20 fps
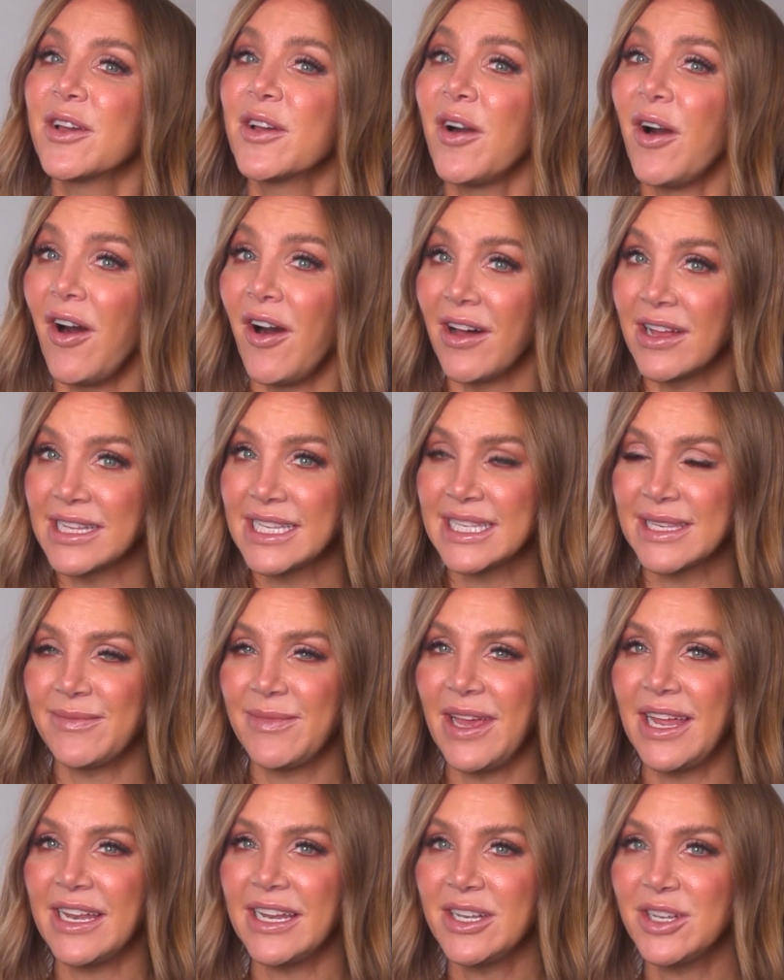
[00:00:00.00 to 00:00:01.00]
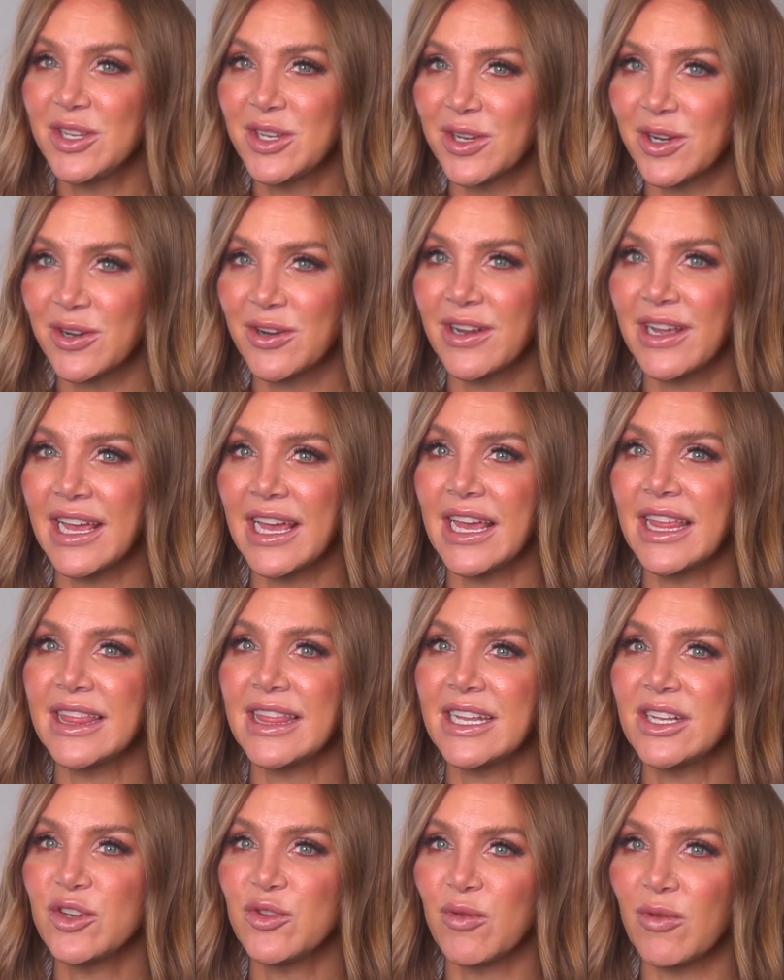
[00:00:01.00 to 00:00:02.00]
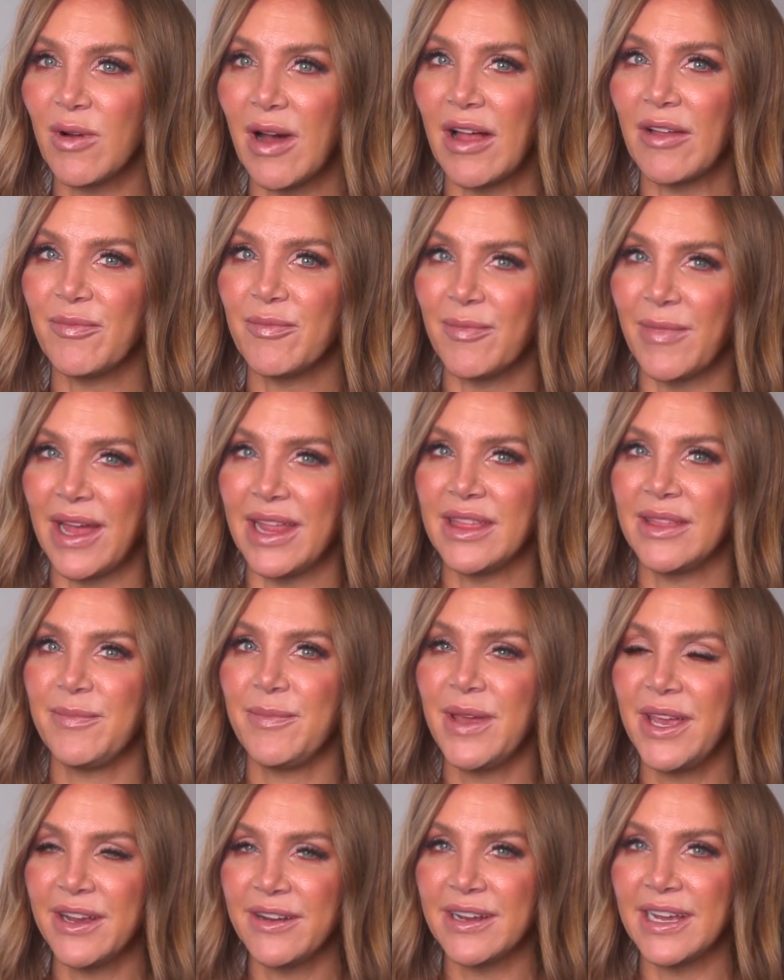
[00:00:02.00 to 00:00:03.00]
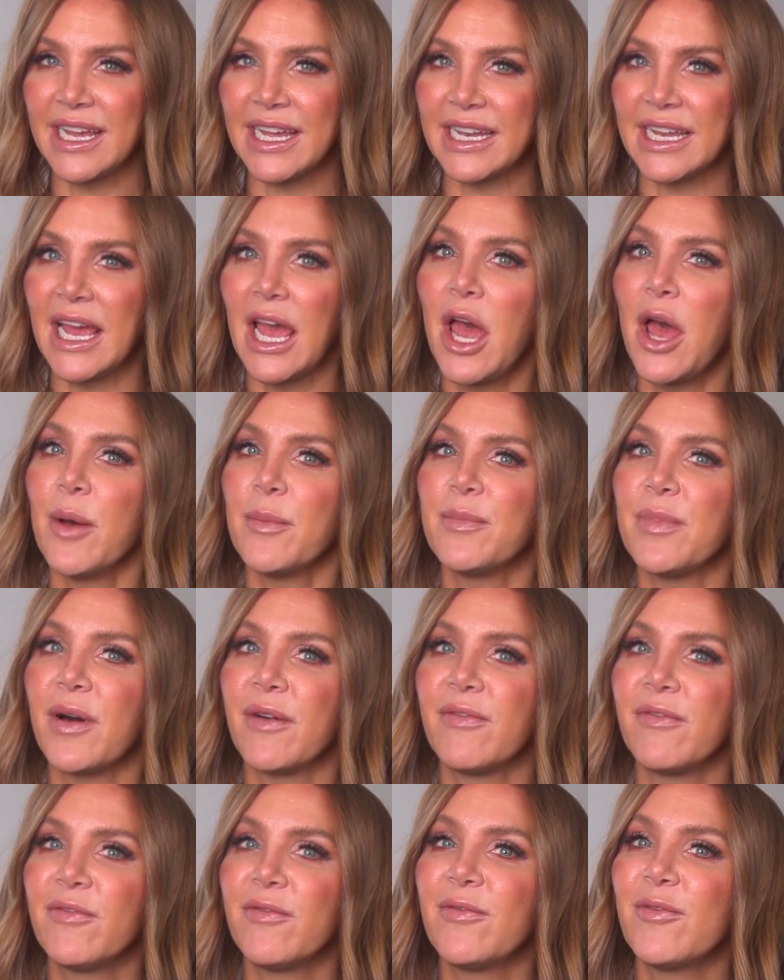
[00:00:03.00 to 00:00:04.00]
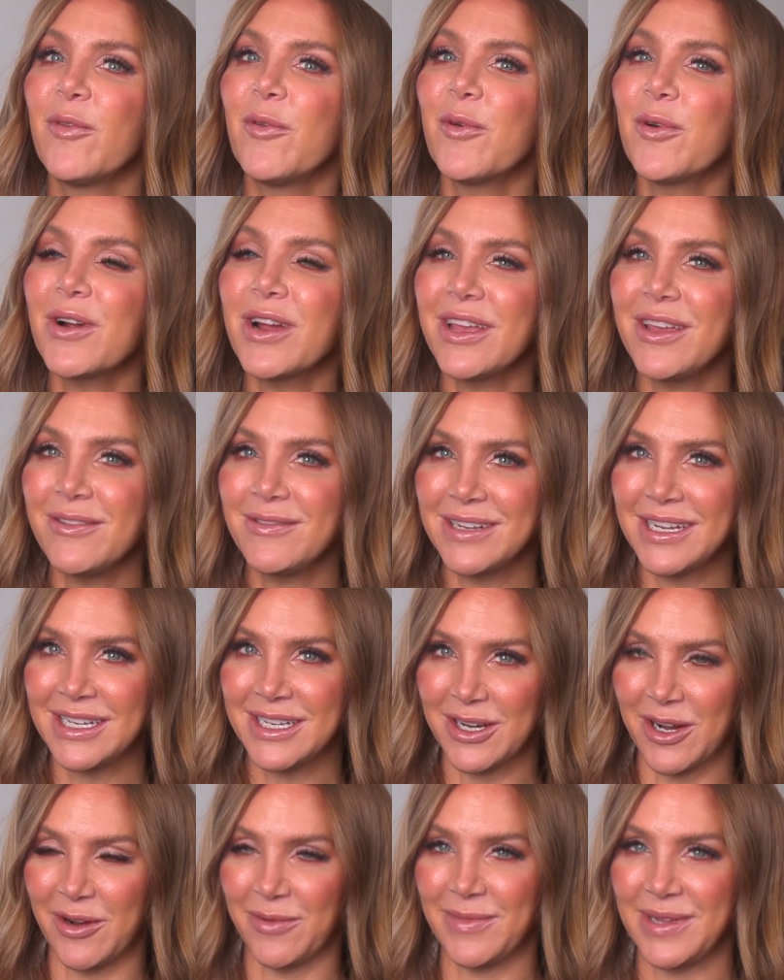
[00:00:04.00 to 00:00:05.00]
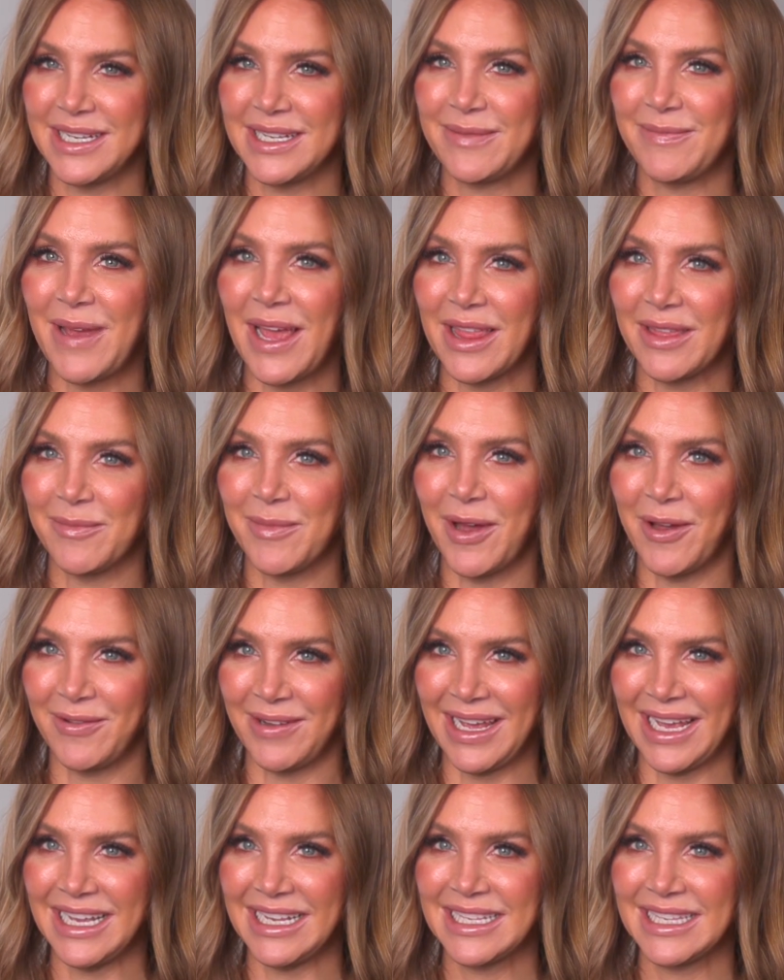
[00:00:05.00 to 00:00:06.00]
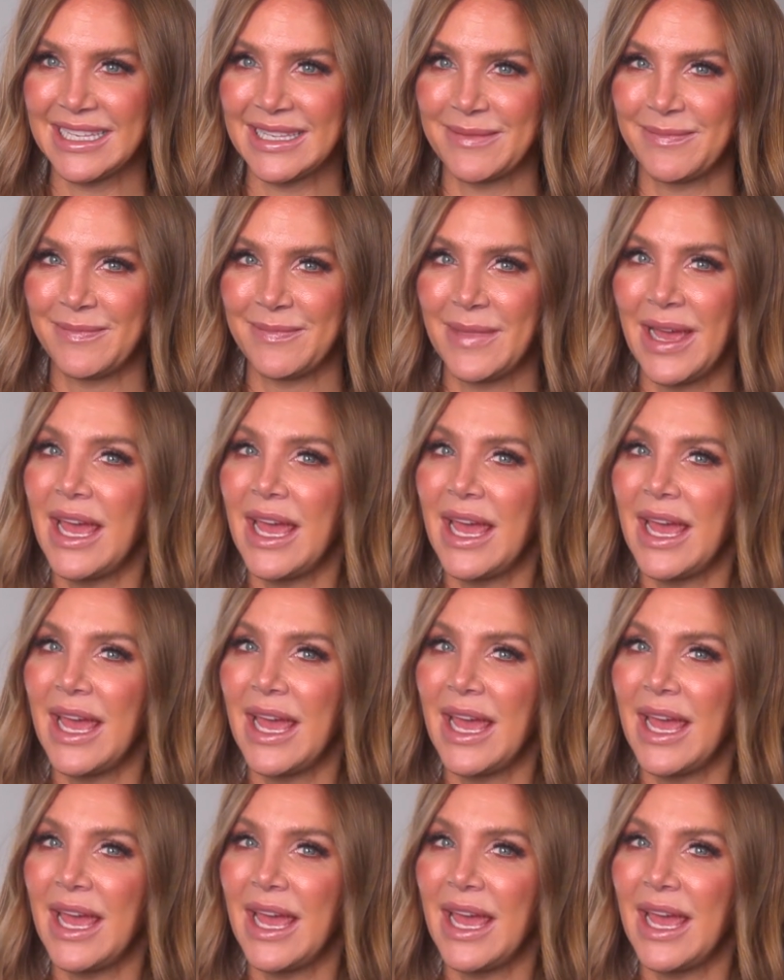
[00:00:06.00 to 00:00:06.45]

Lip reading: consummated during the 12-month period before you determine to pay the bonus.